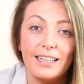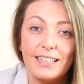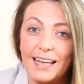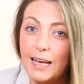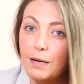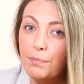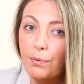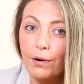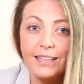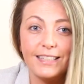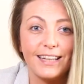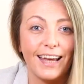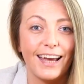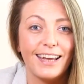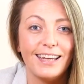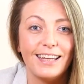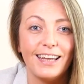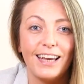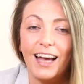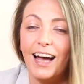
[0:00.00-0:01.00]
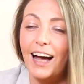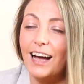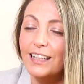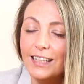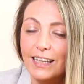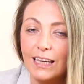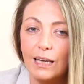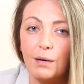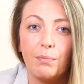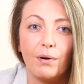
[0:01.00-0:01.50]
day by day
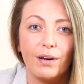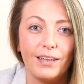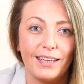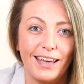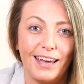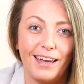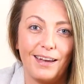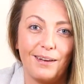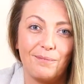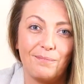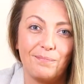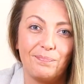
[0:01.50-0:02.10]
and year by year.